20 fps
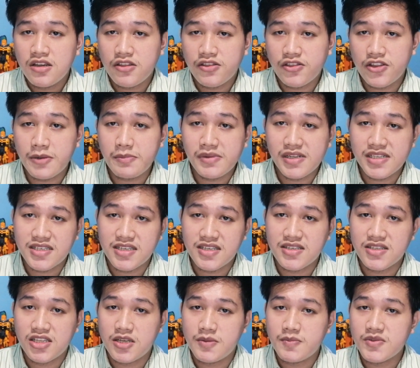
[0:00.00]
thermal
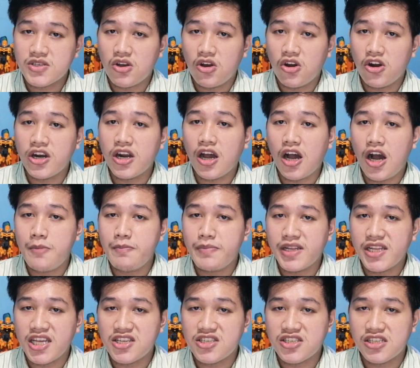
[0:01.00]
systems, or a
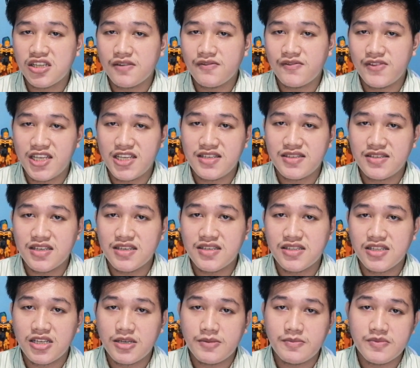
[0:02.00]
combination of these
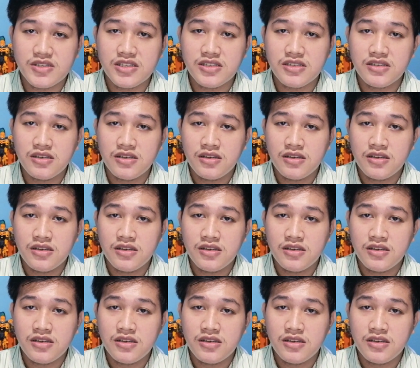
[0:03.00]
systems.